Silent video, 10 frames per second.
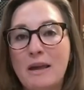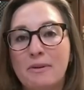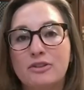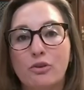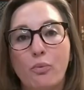
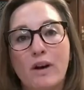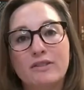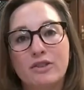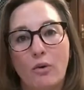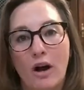because there
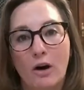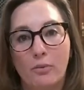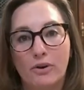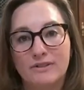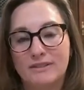was no help
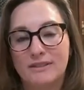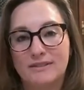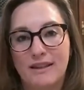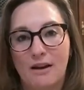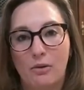or
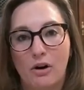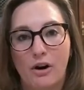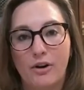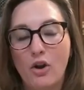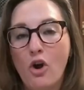assistance in that
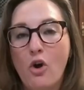regard.